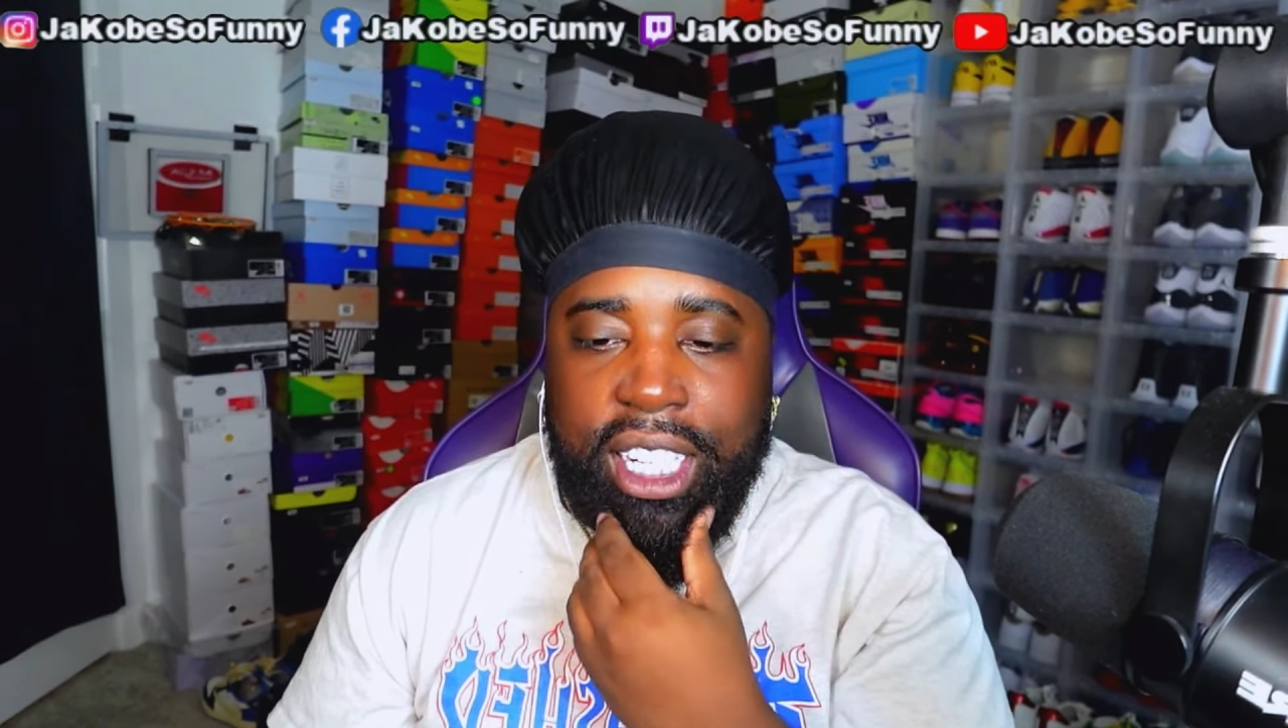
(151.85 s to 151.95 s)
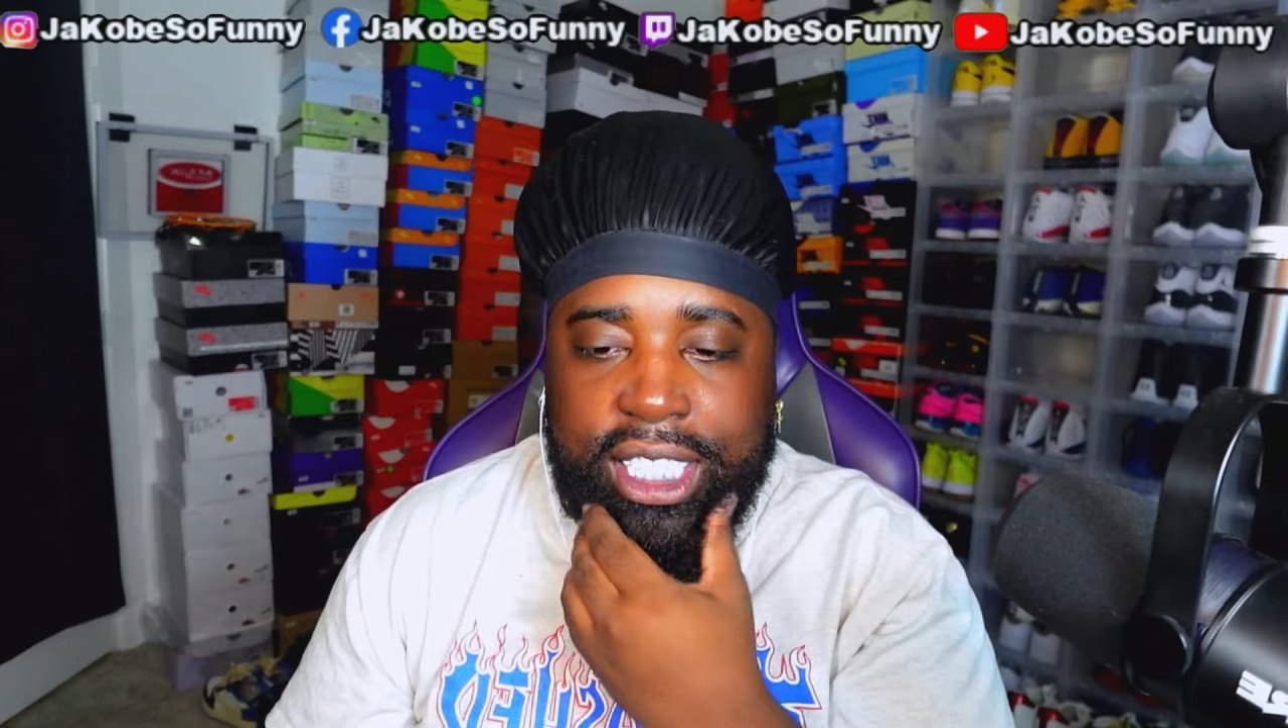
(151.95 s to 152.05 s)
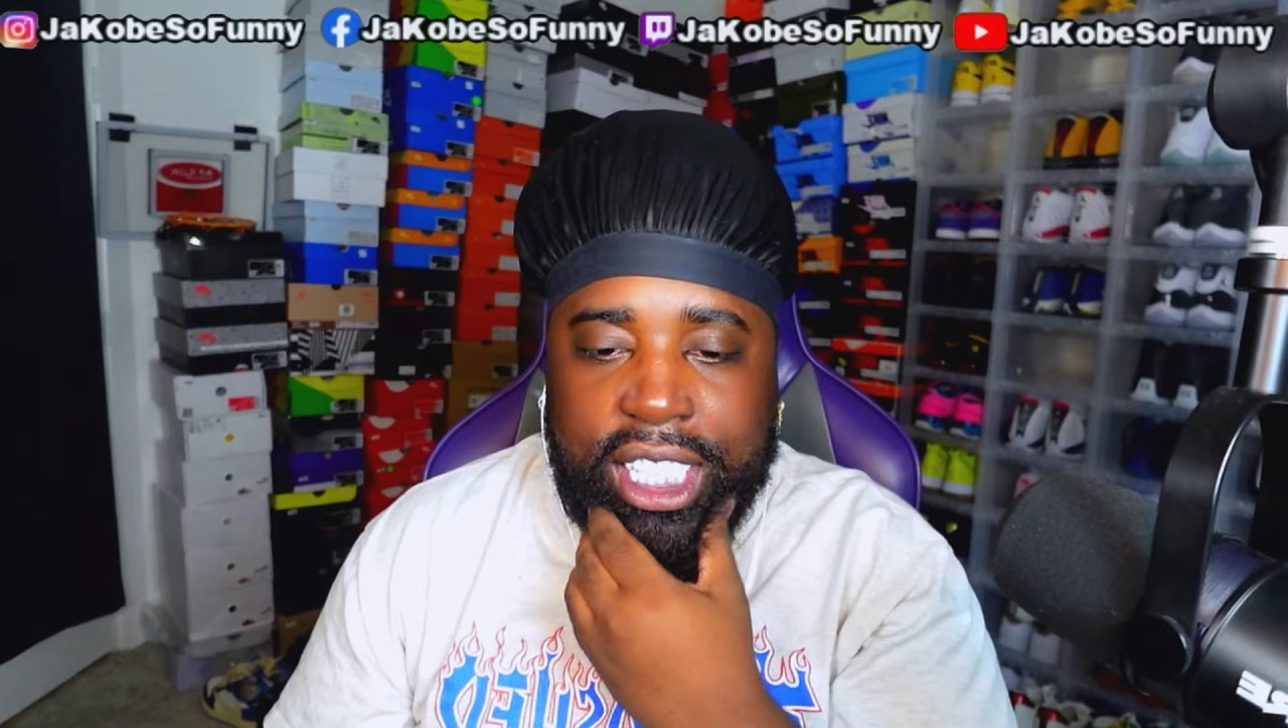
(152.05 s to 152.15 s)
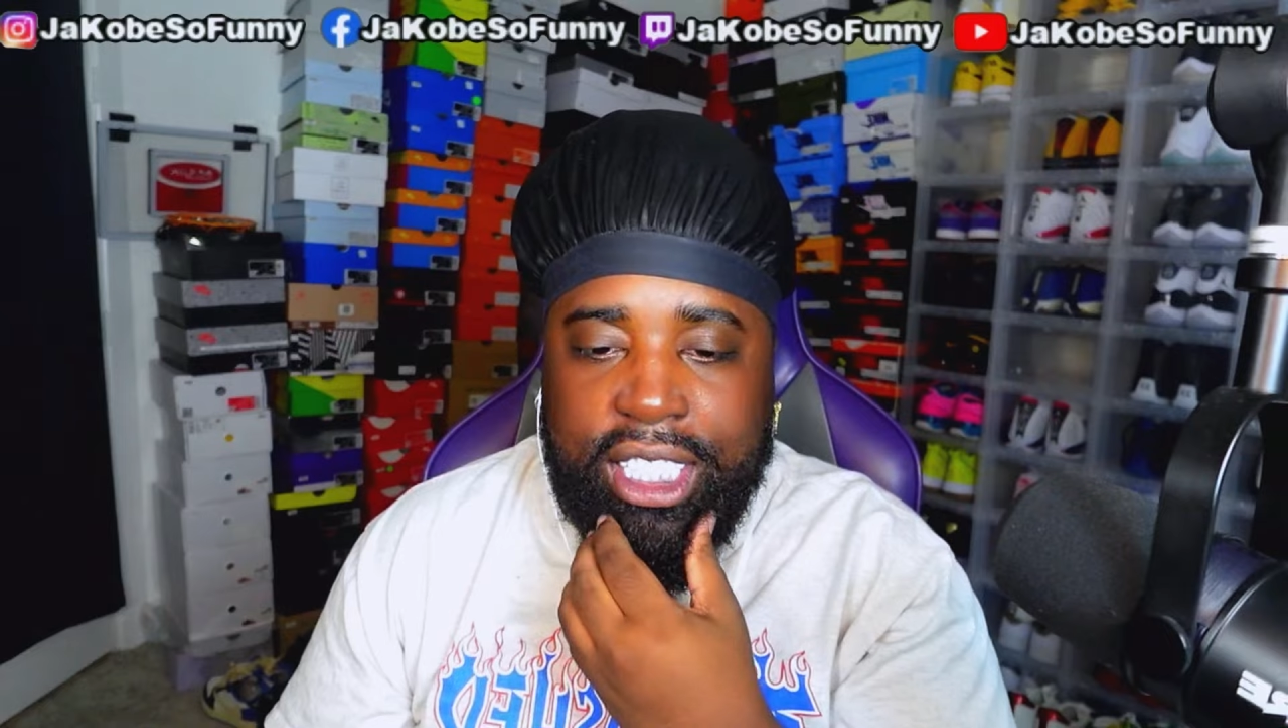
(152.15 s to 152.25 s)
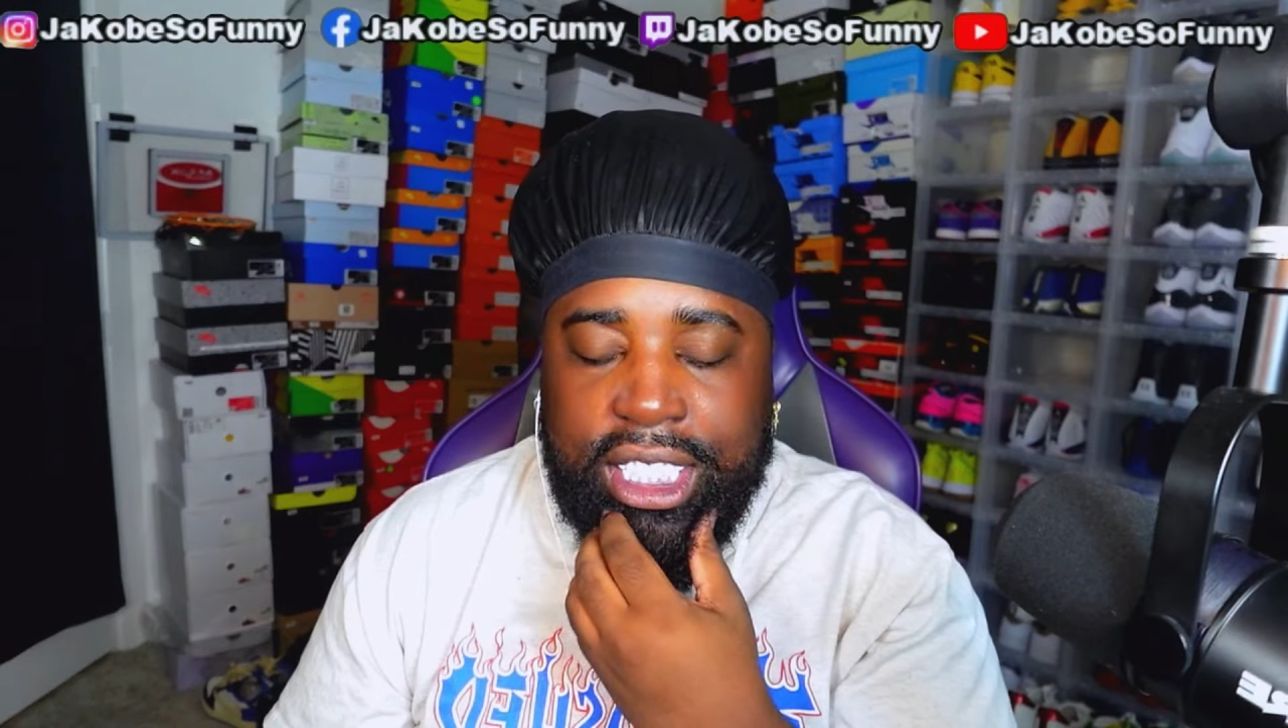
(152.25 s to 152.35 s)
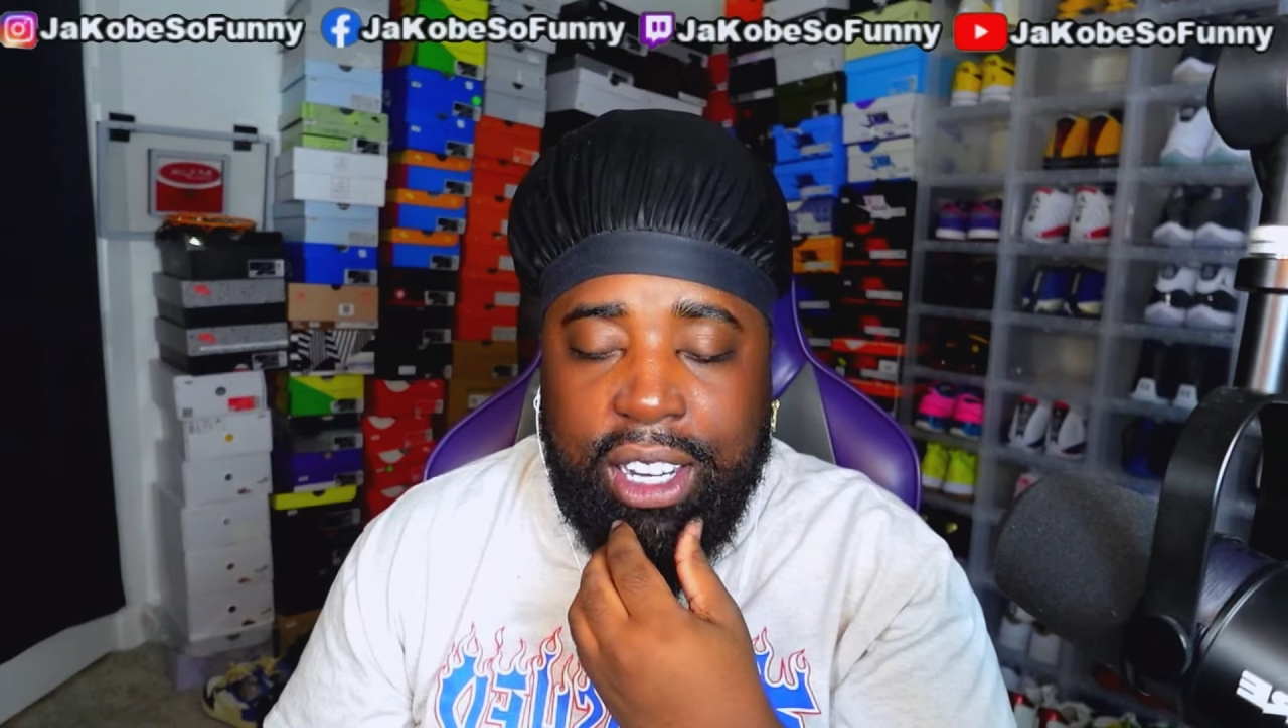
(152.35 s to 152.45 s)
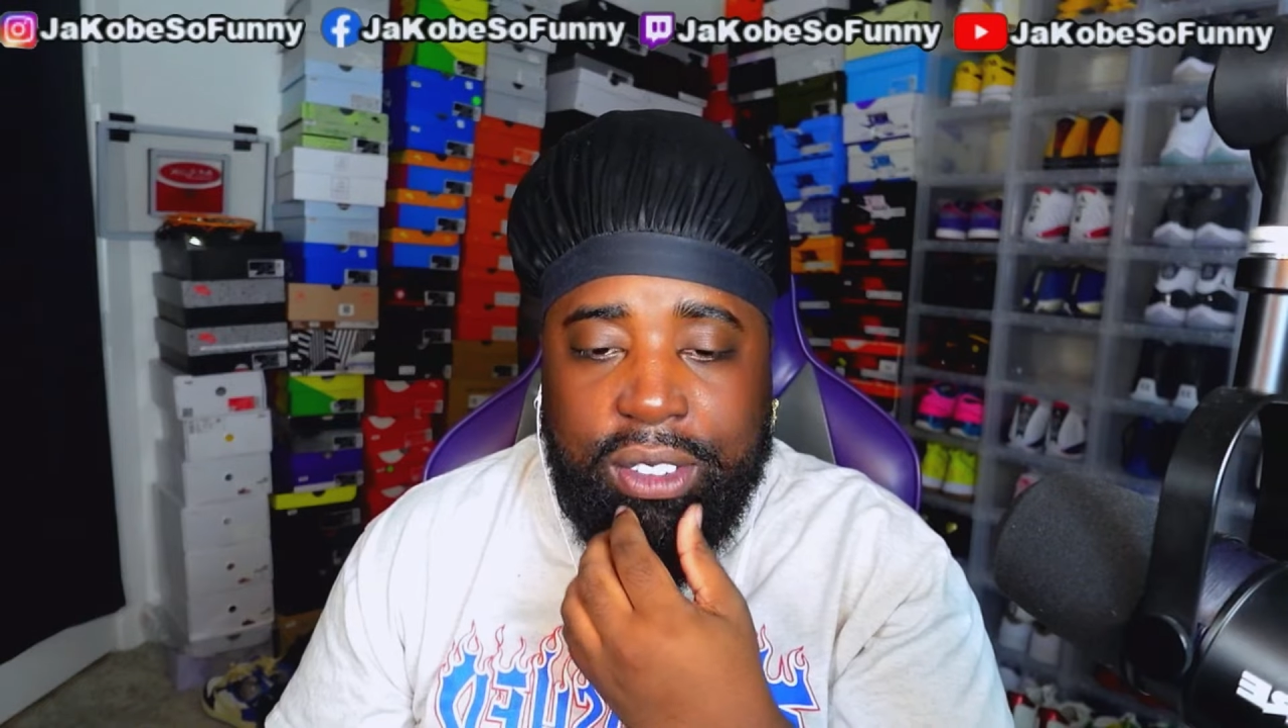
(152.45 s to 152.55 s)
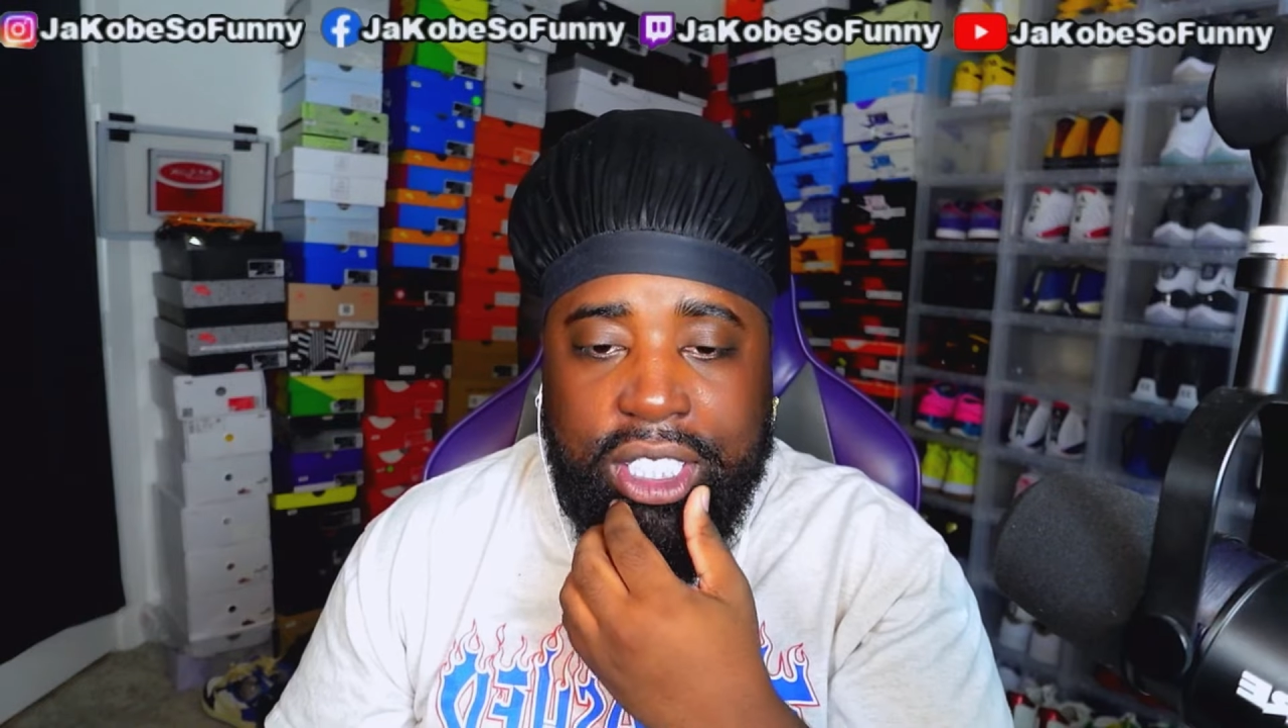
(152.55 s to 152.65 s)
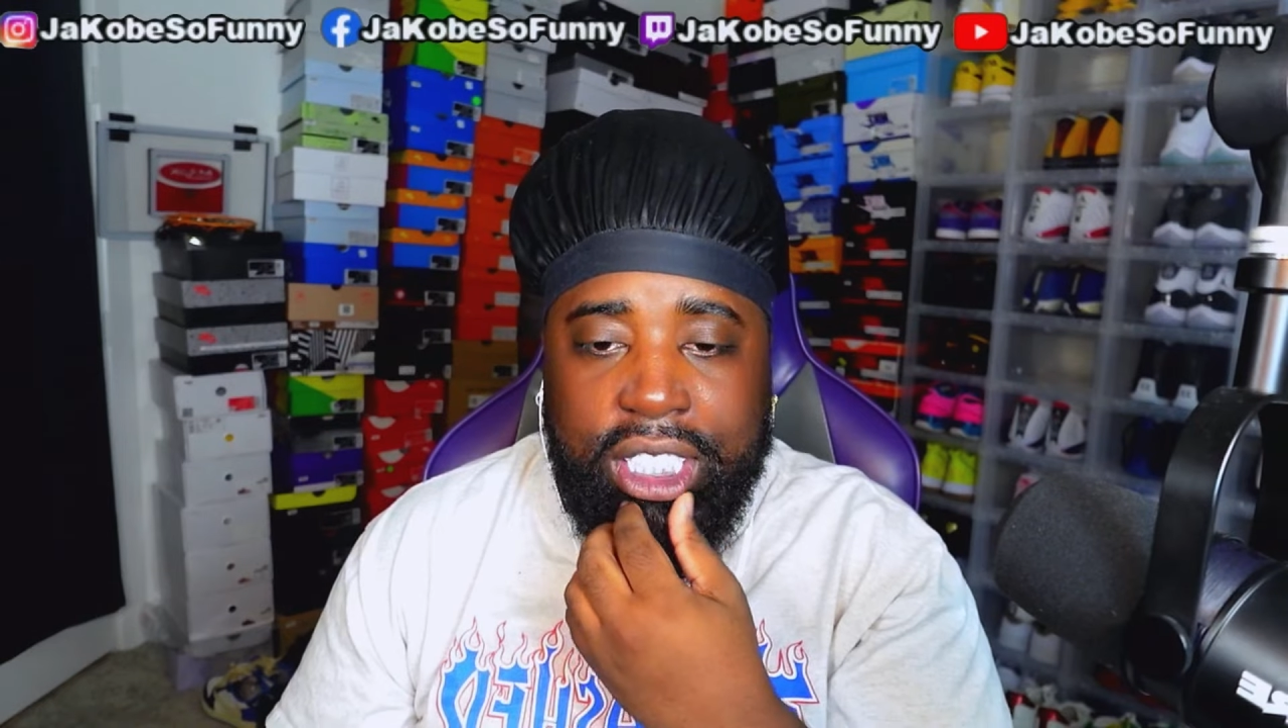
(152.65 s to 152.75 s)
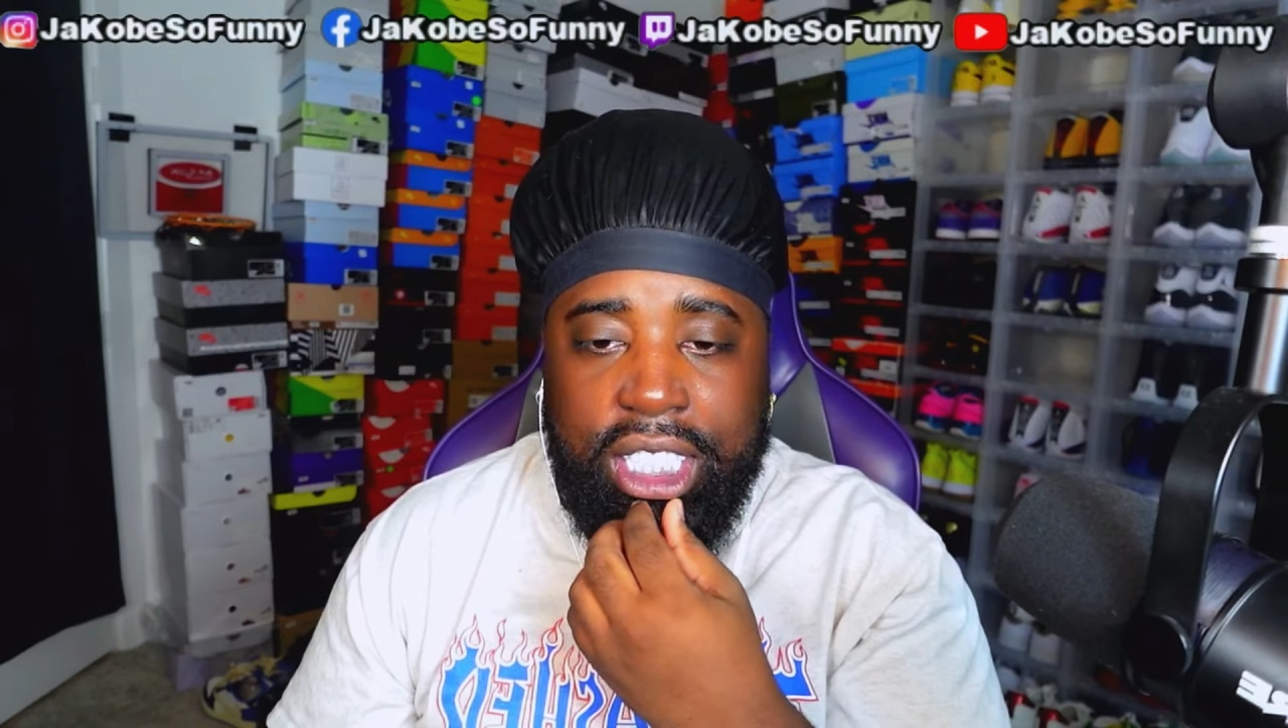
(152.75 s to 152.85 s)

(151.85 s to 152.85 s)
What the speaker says: Let's get into this conversation.